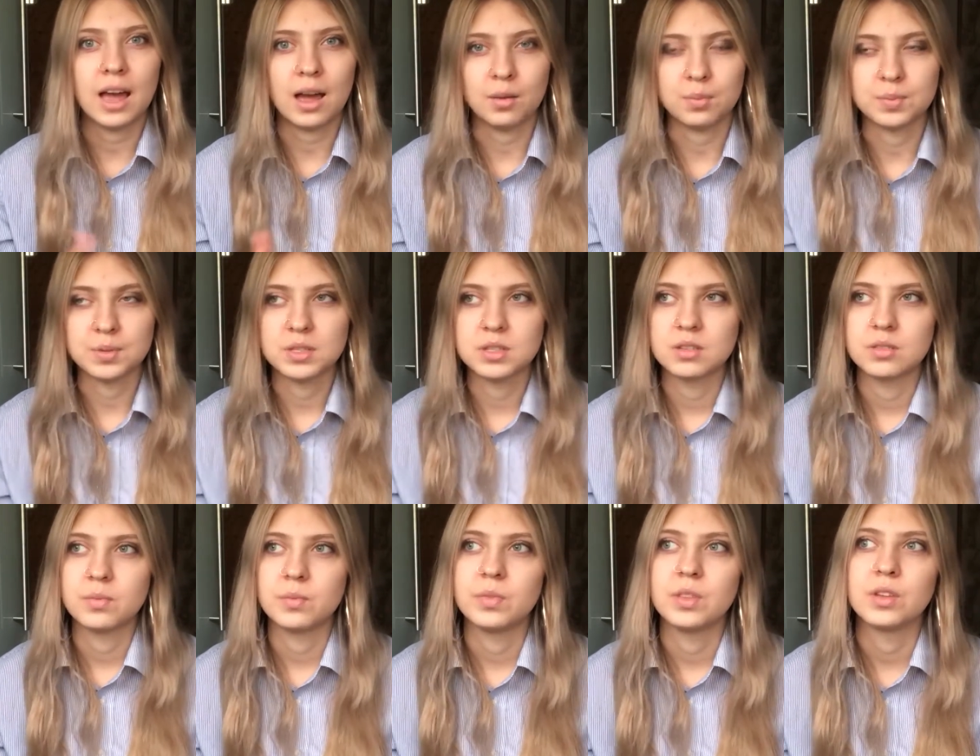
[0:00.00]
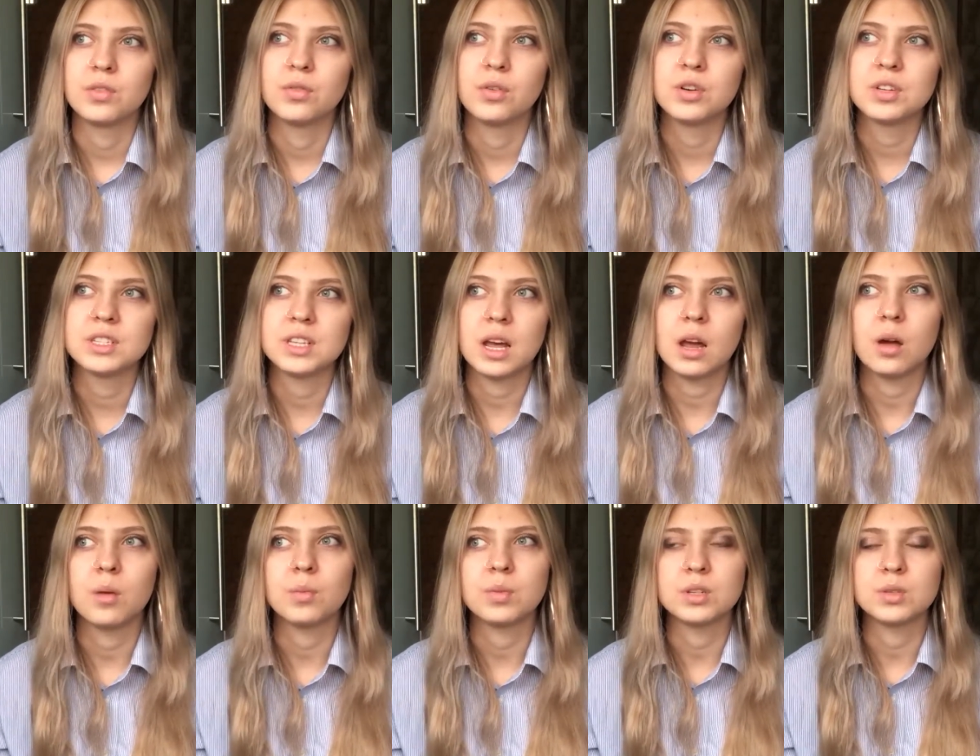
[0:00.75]
apps. The first
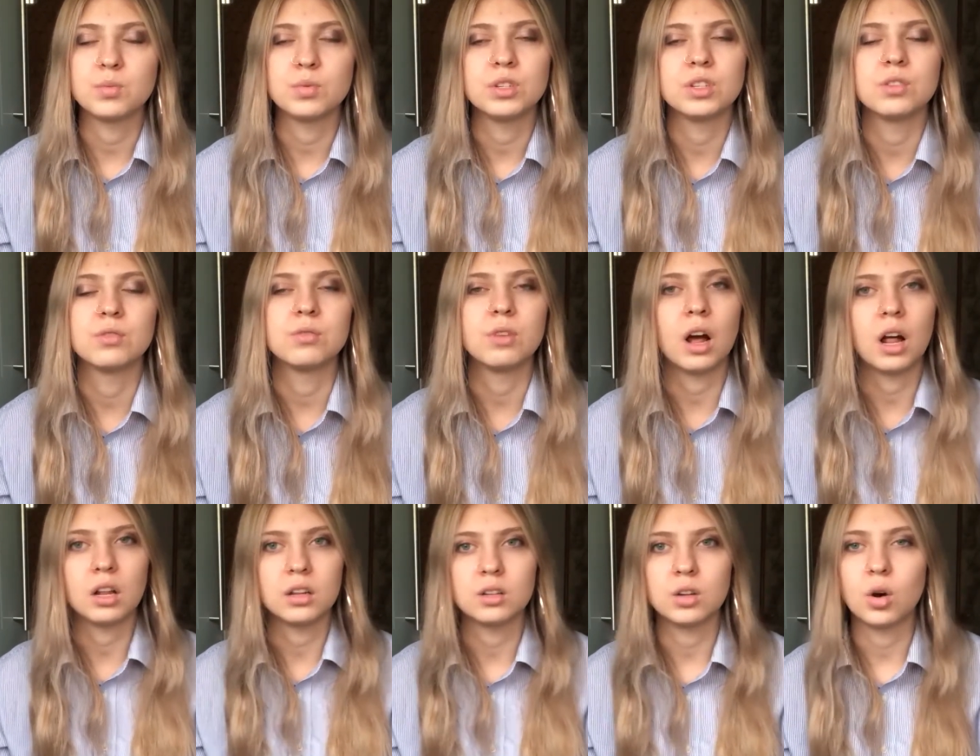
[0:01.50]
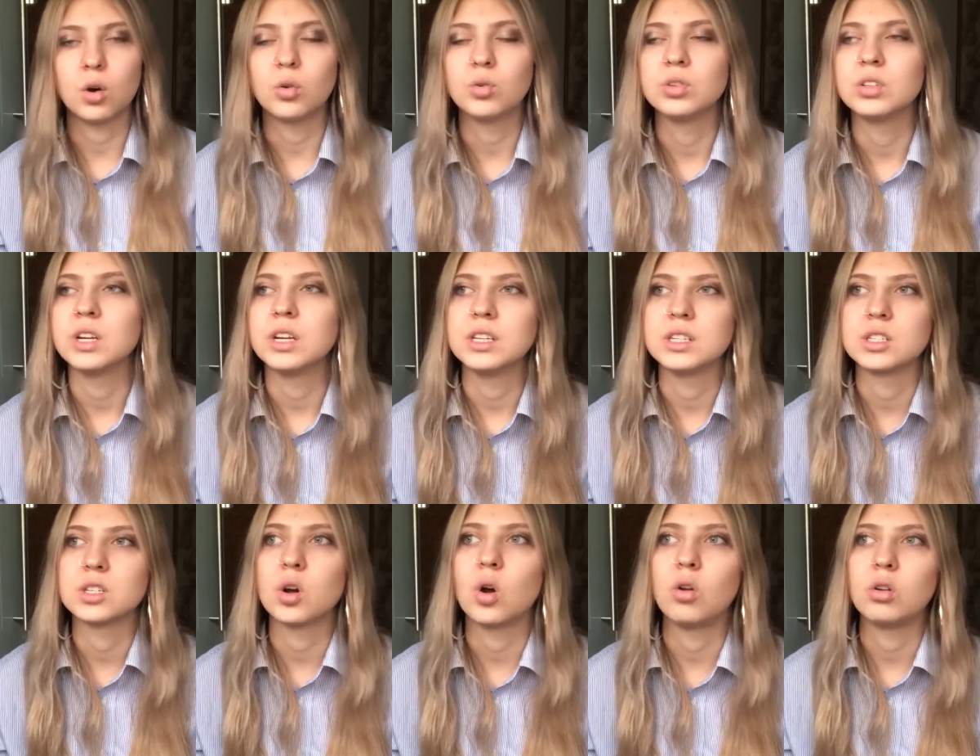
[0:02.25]
app is pretty well known,
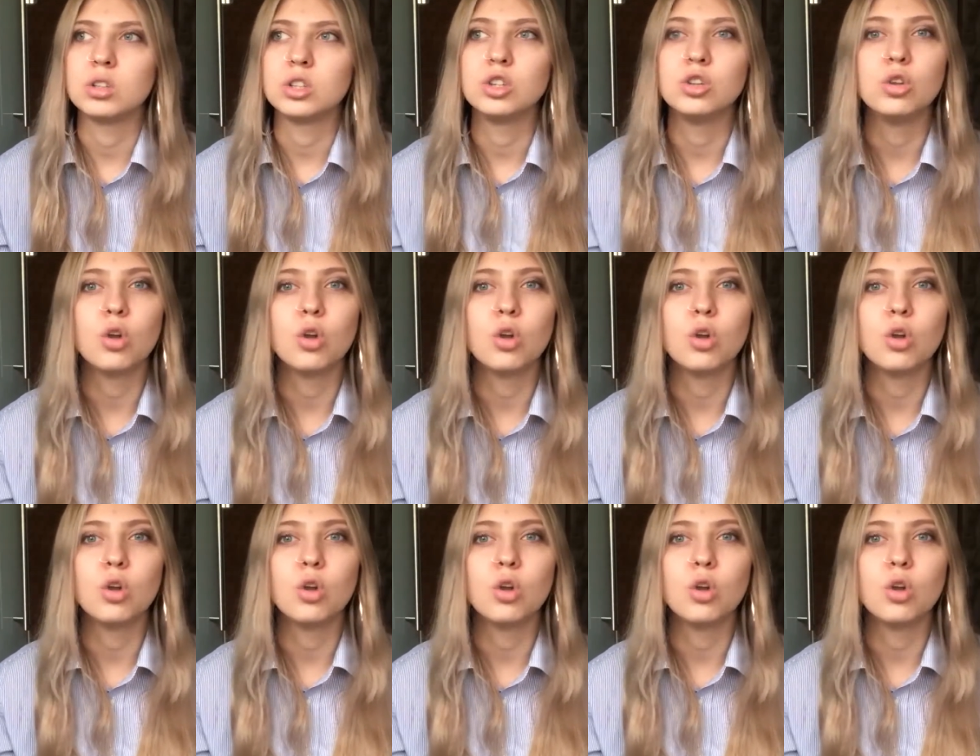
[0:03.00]
it's called